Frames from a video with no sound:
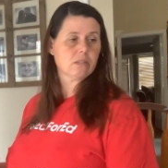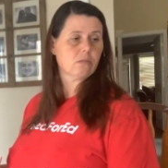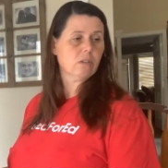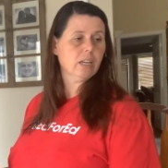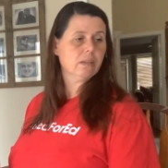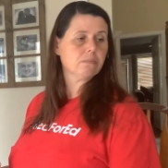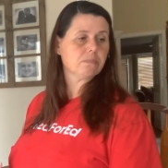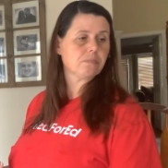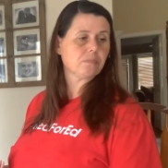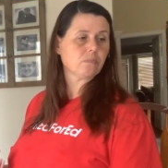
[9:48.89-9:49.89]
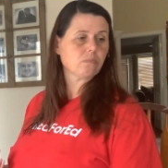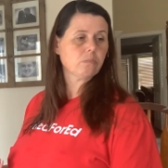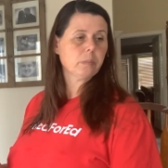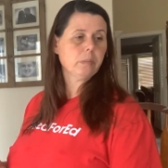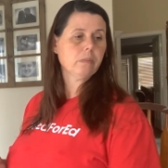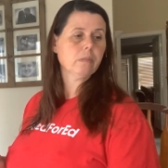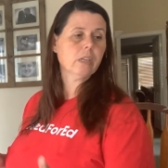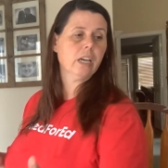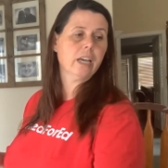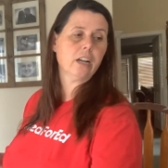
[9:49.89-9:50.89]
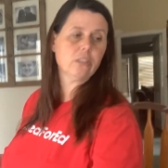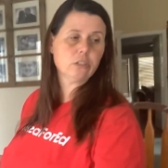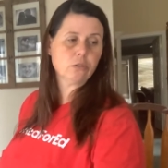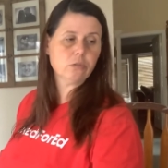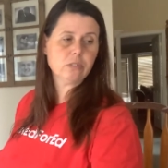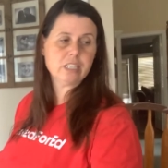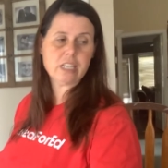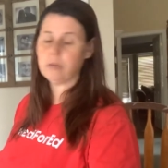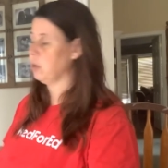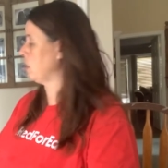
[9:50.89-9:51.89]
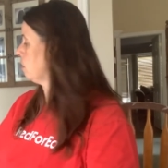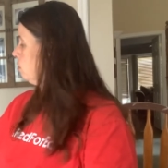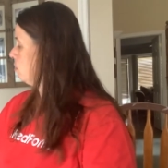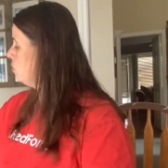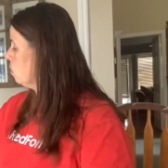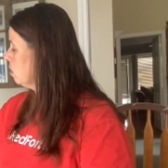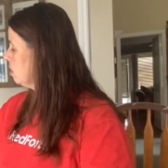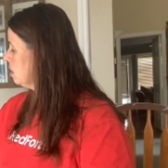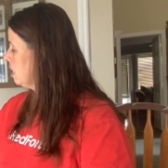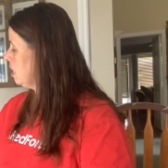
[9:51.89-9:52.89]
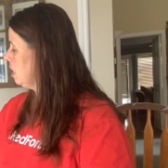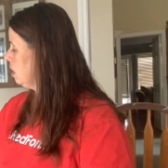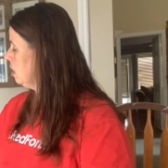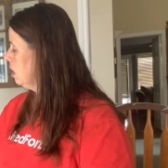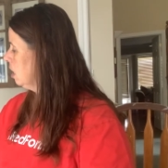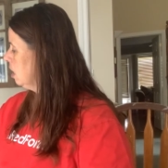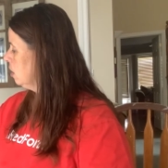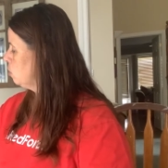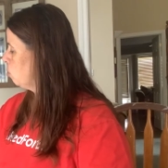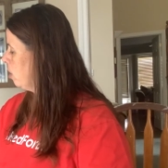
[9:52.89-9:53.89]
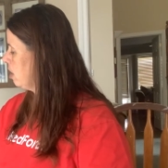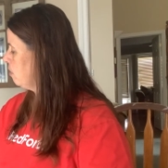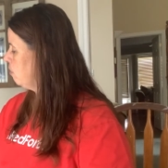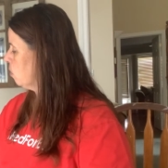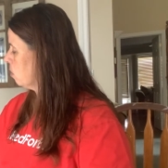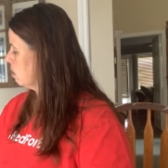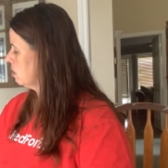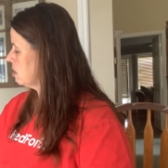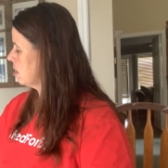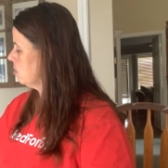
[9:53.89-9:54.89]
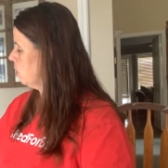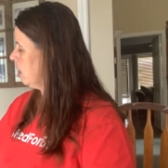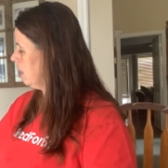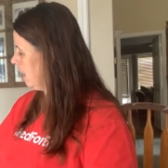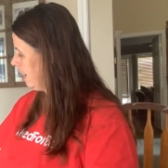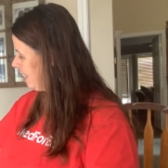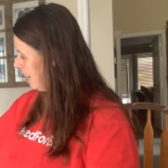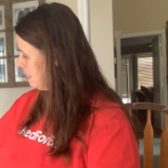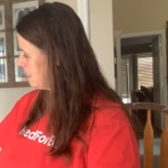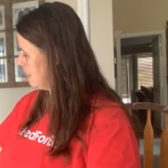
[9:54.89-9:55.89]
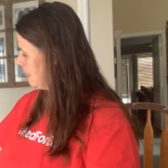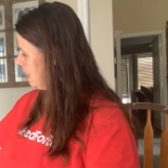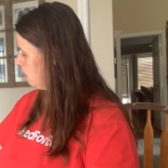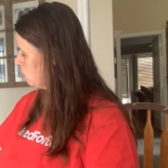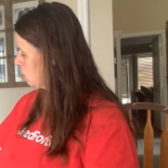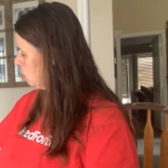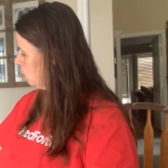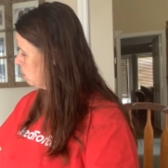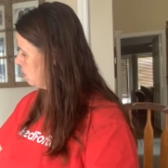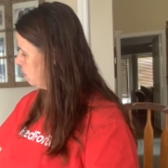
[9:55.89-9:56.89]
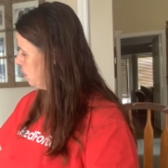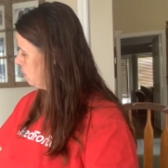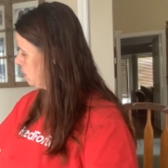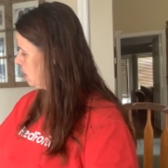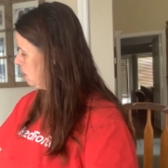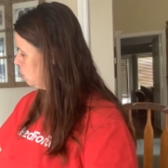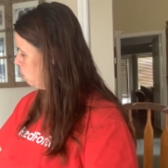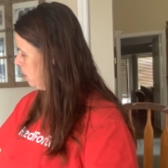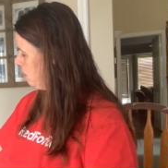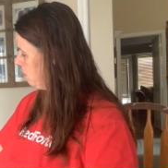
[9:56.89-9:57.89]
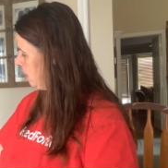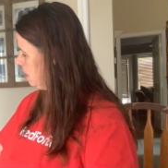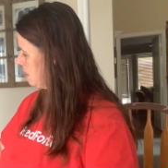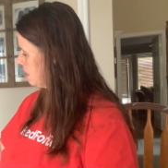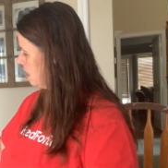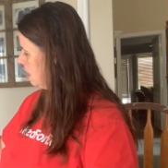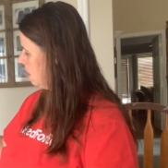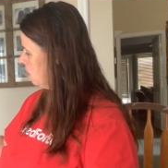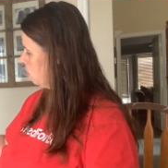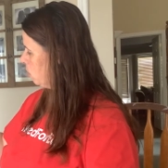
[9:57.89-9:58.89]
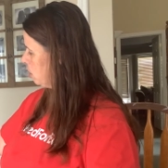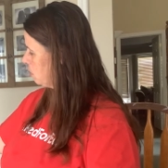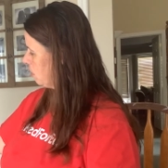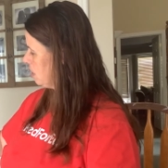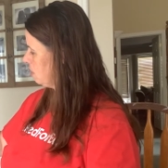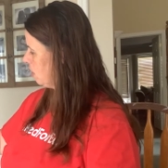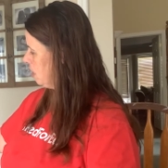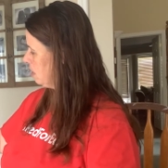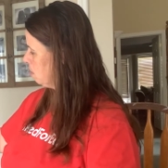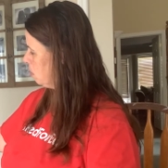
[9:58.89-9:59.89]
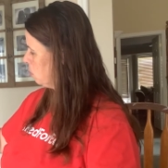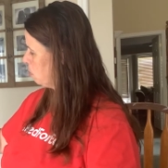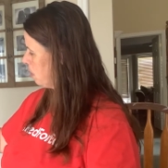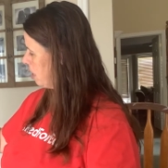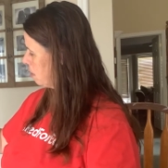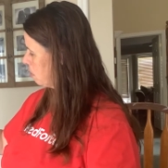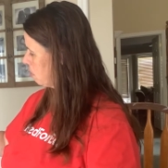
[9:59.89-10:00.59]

right? And I'll do D with you. 14/24. Well, I guessed that was close to 15/25. which if I divide them both by 5,